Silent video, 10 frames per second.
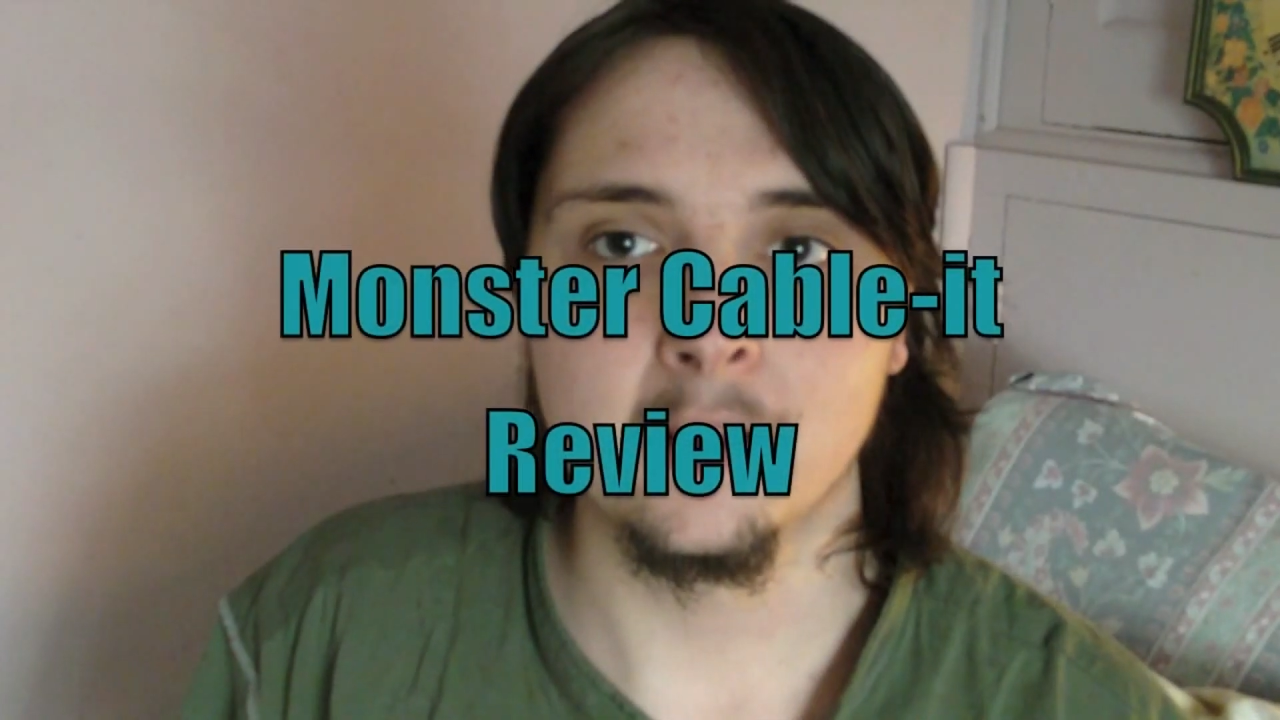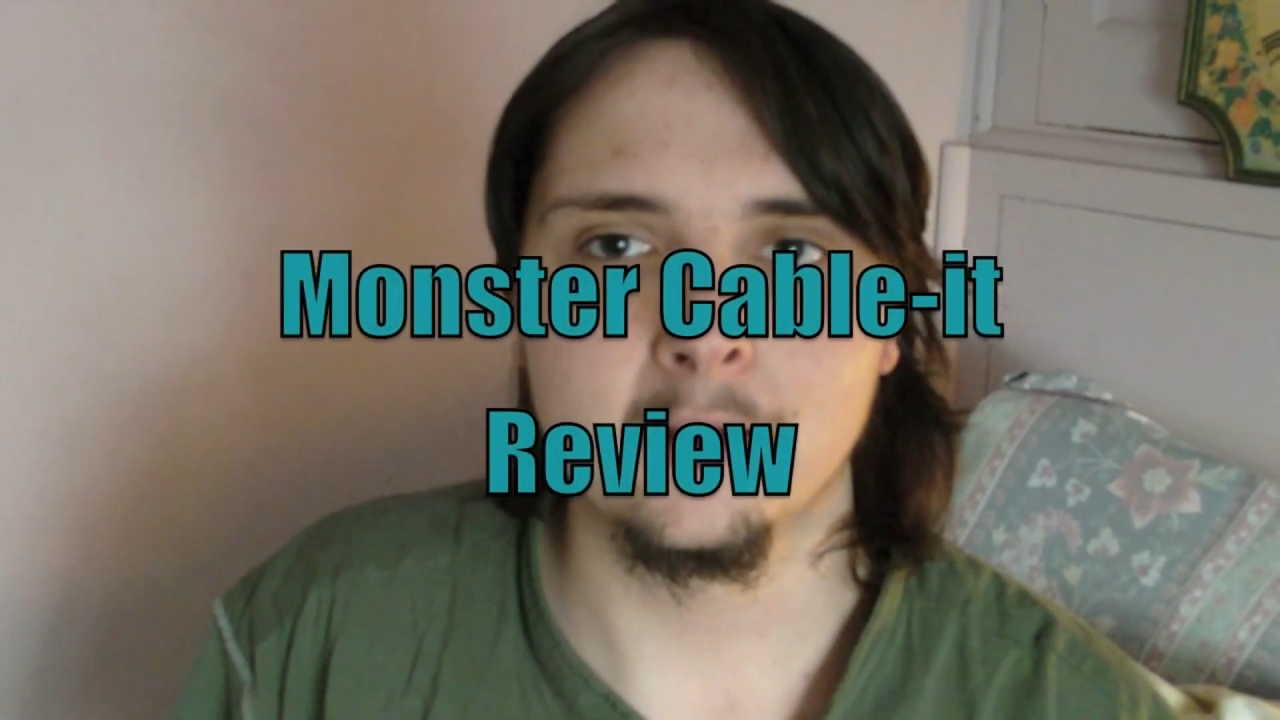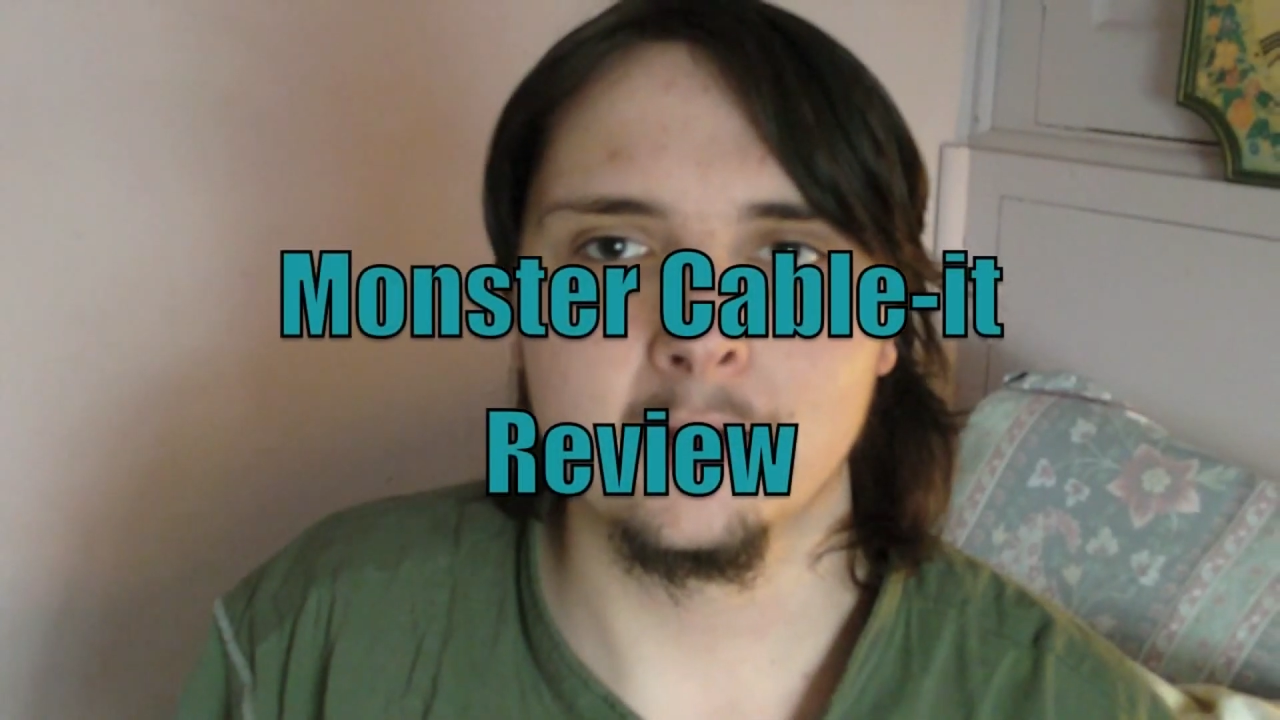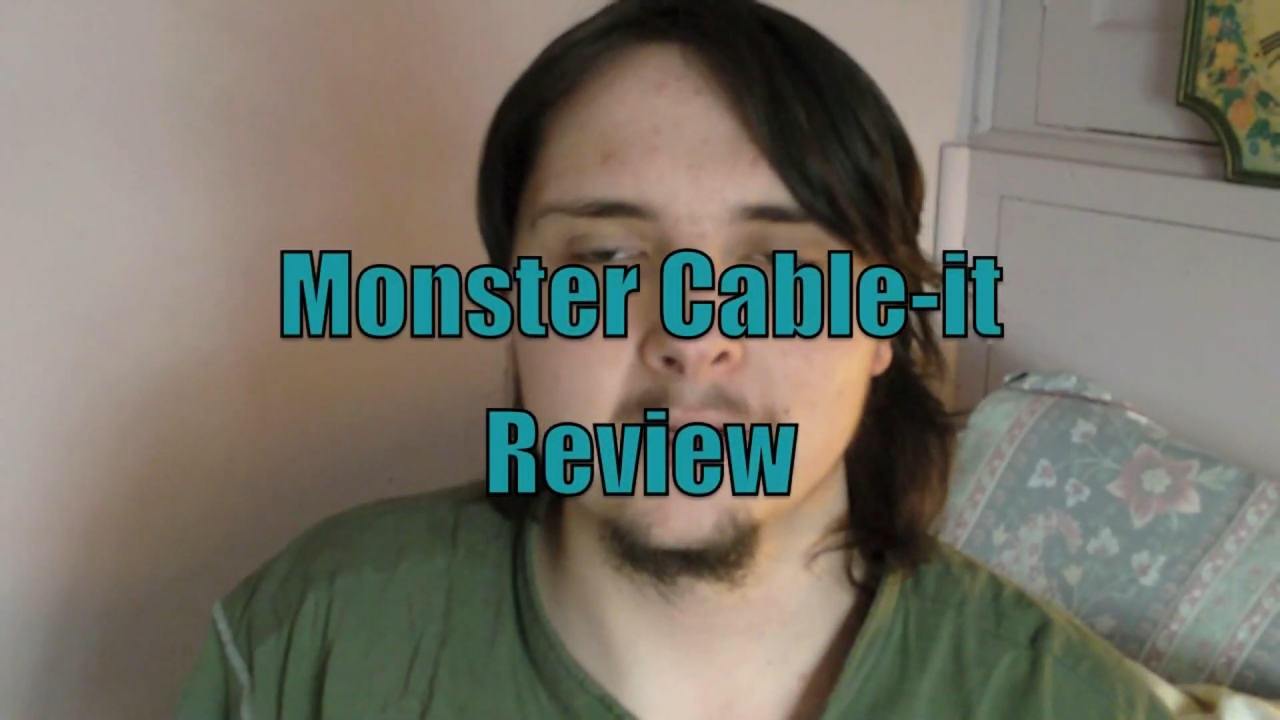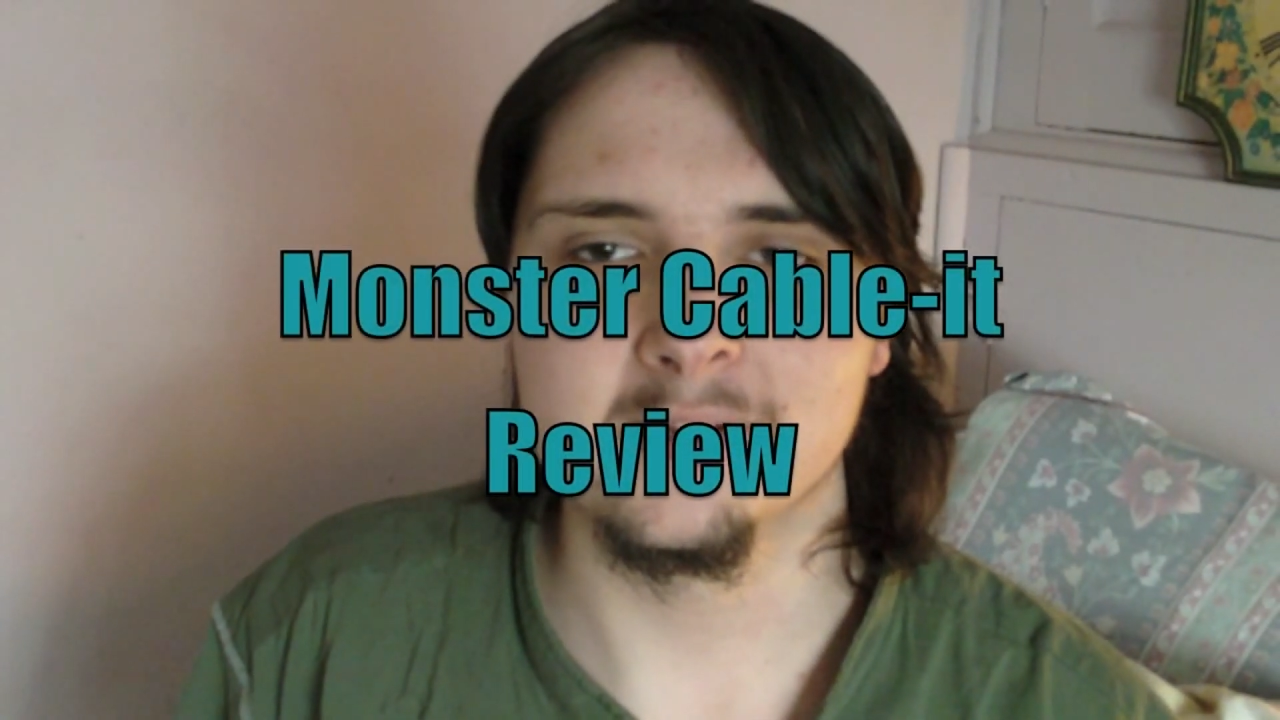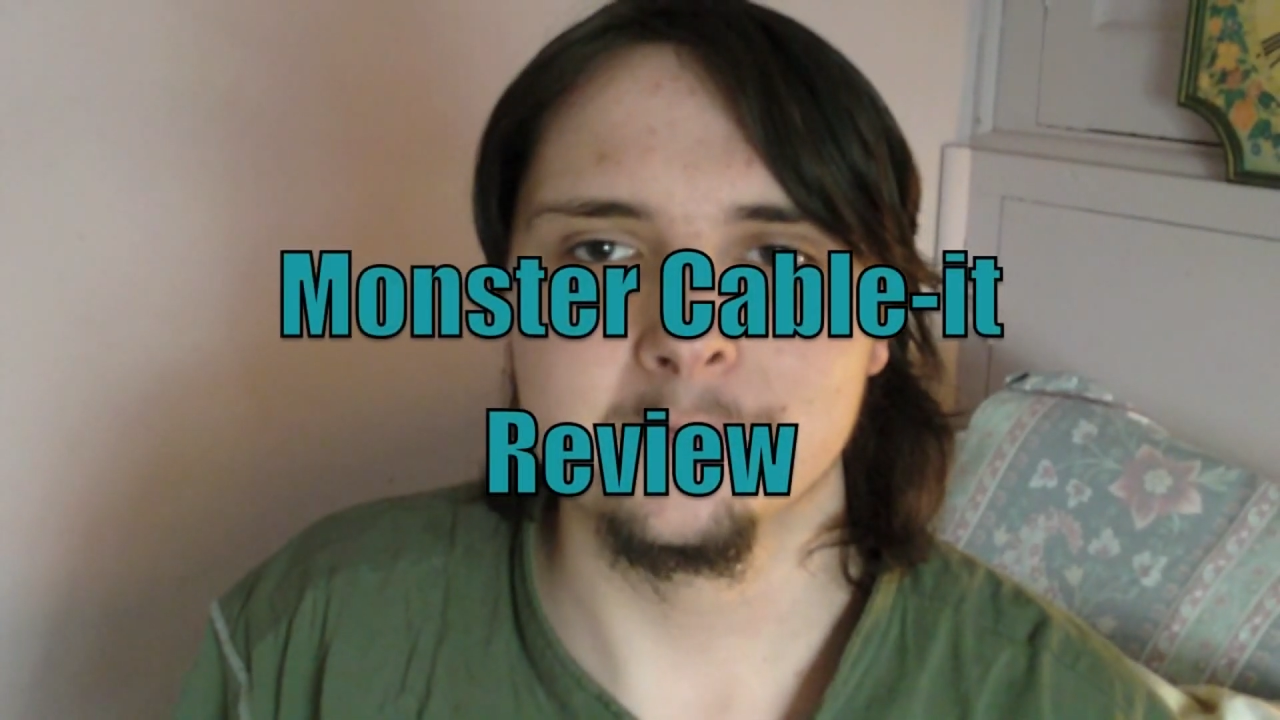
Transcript: Hi,